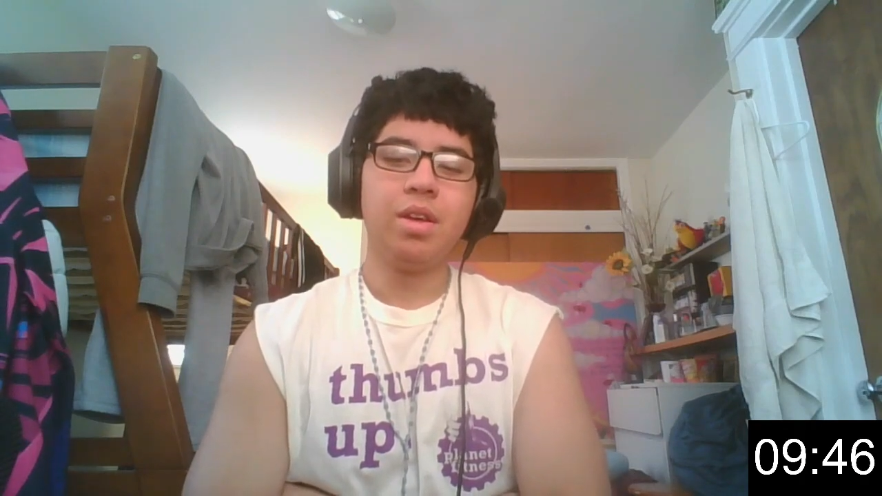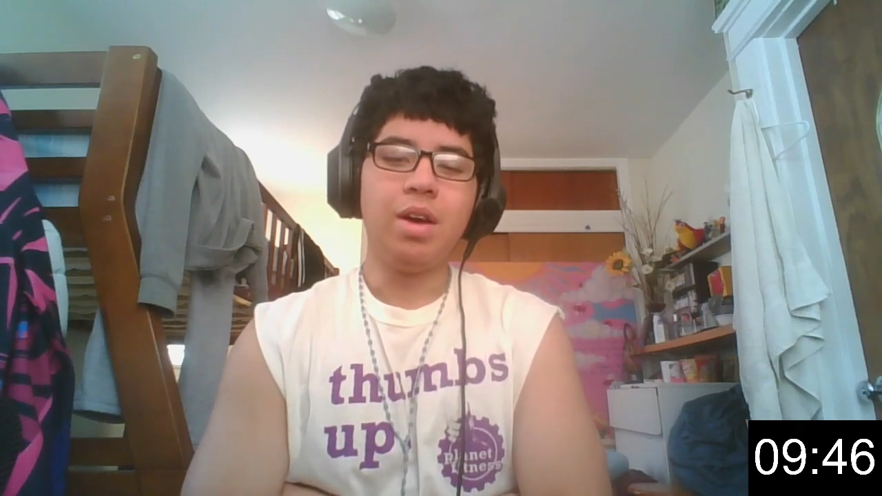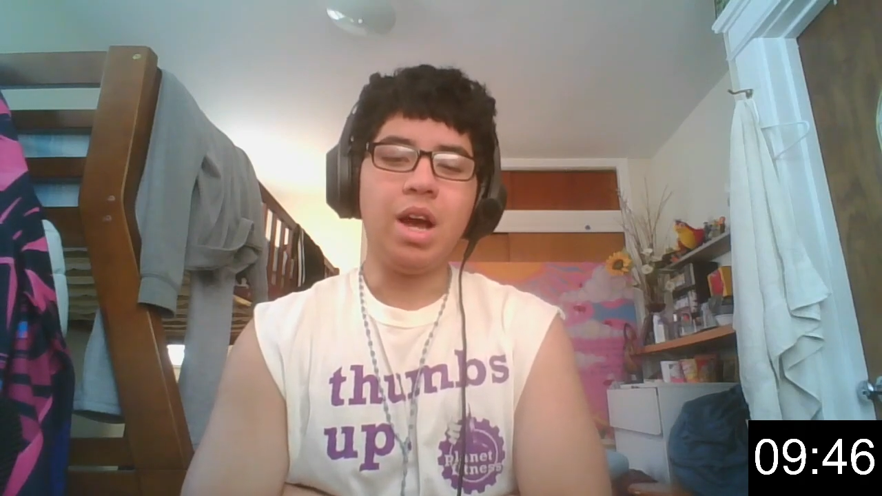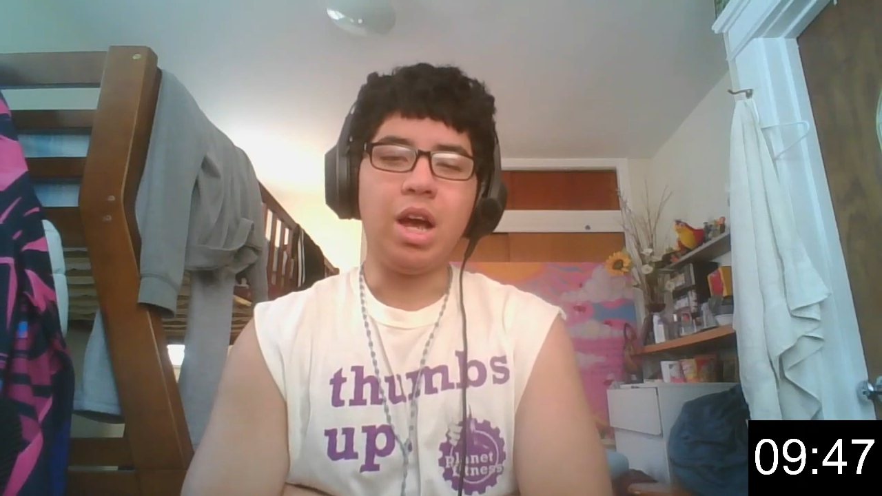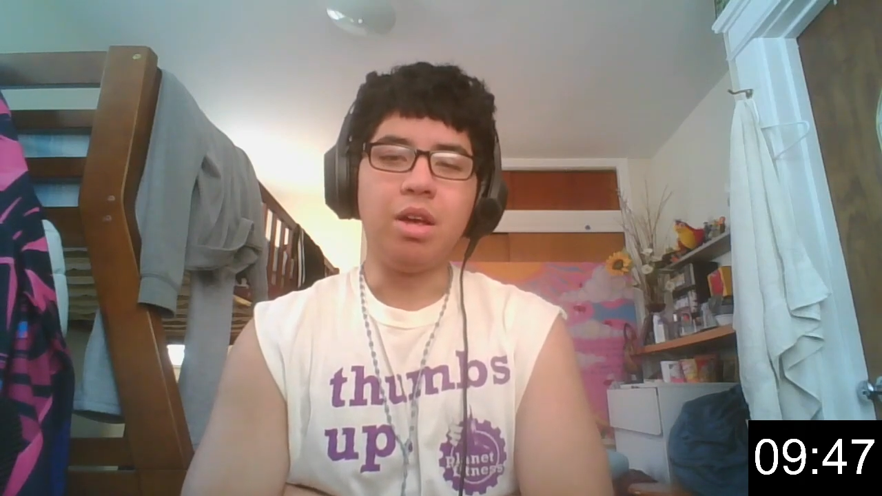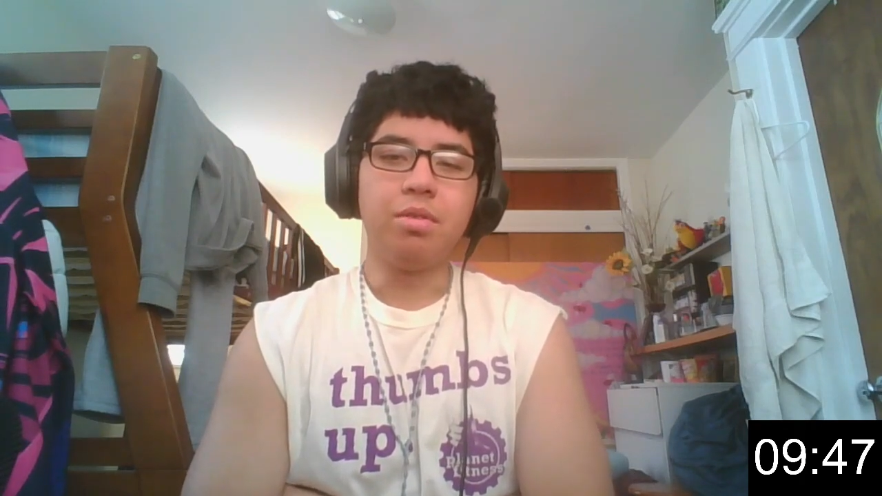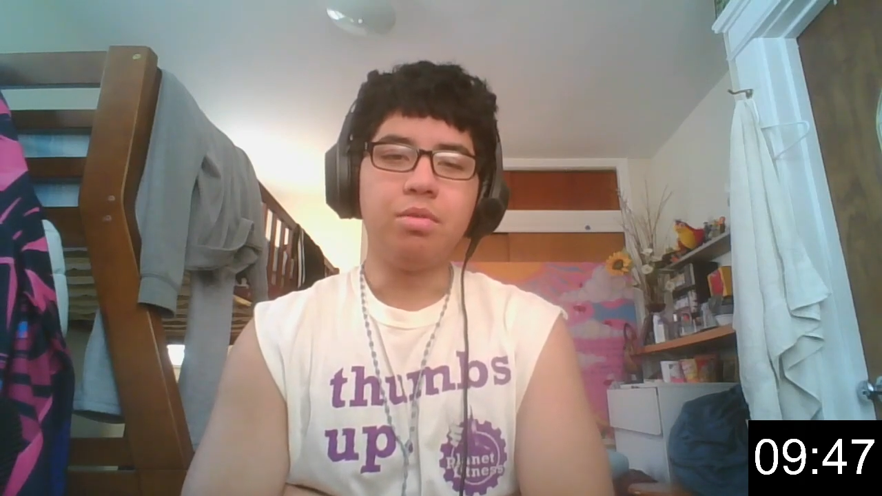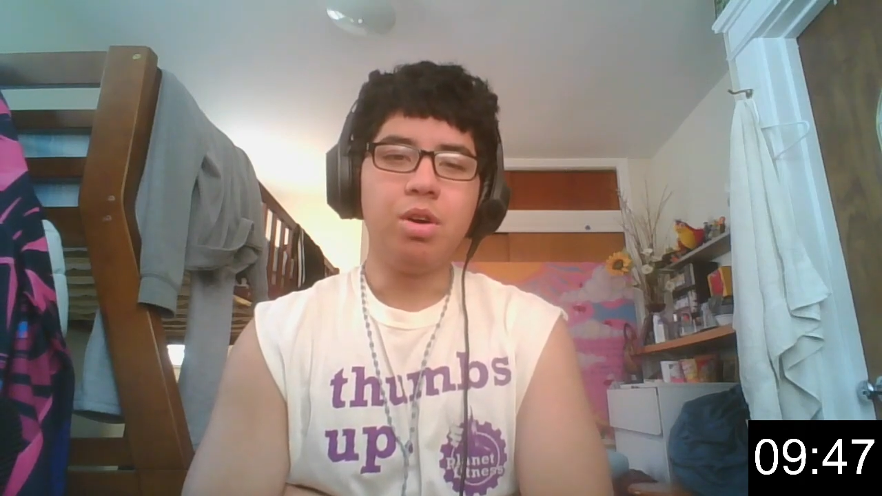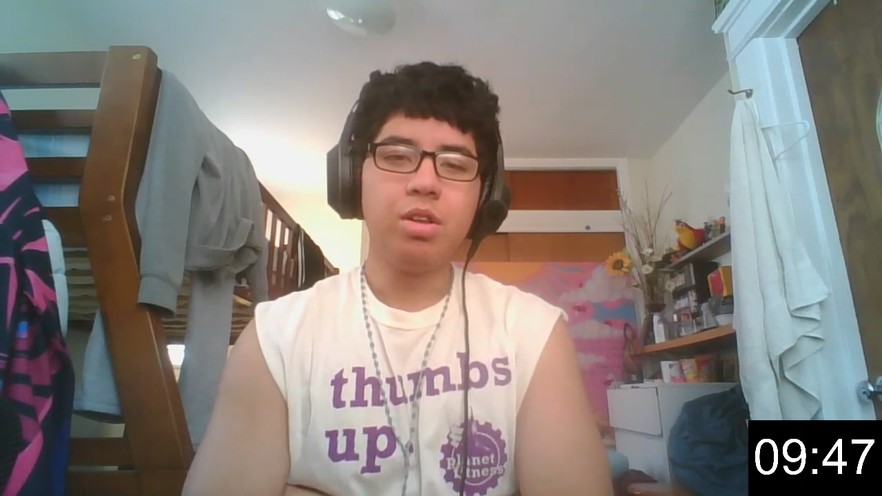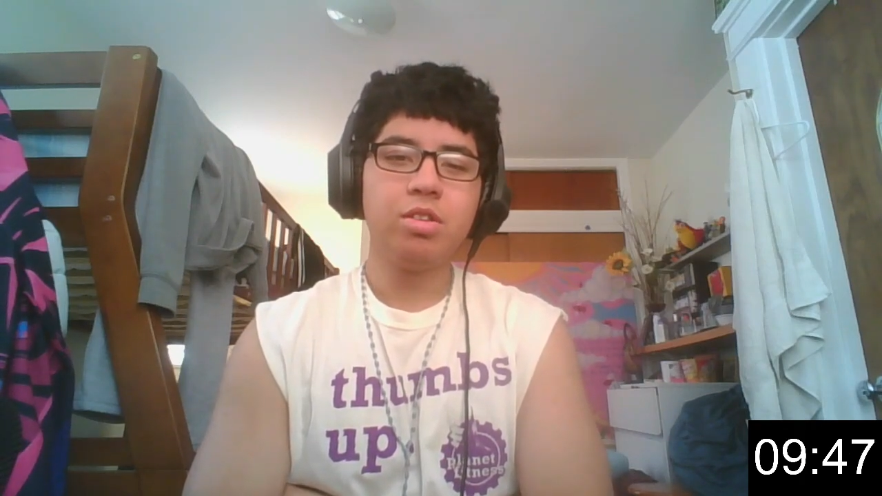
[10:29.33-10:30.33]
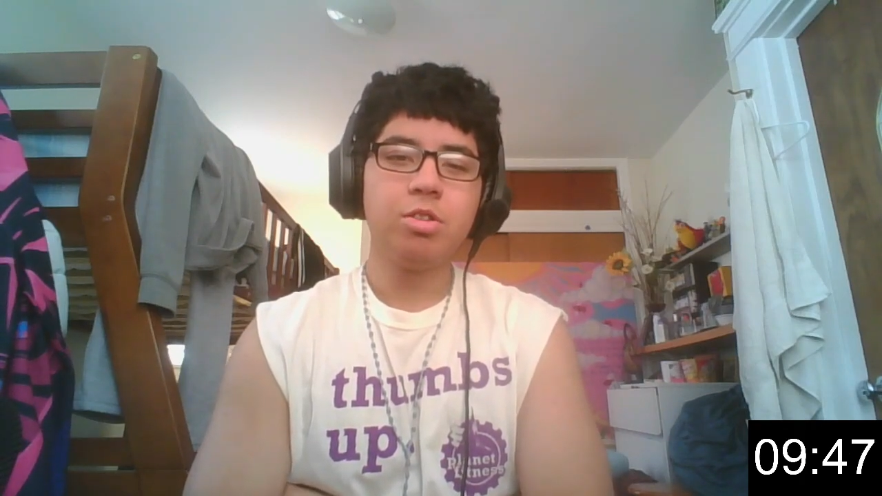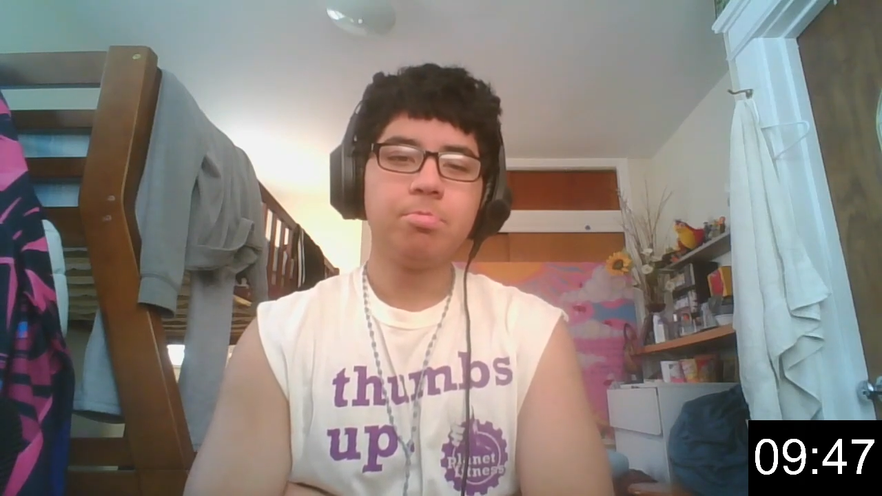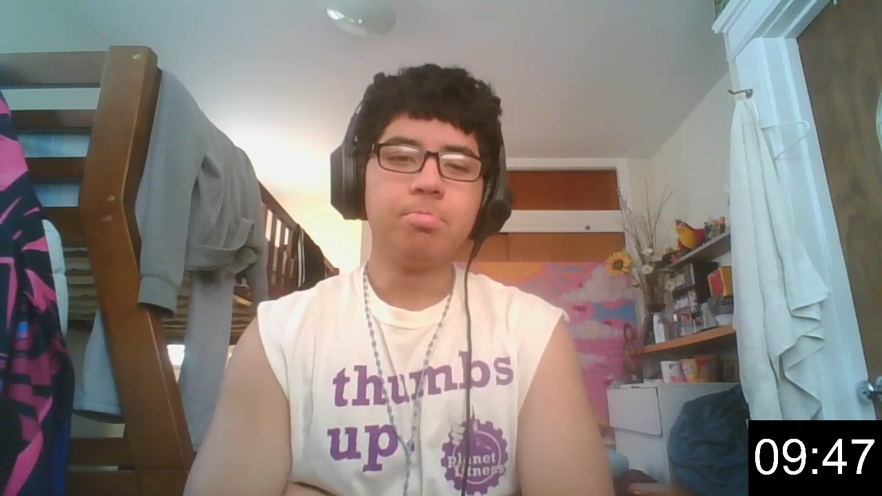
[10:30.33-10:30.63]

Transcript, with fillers: Alright, what's...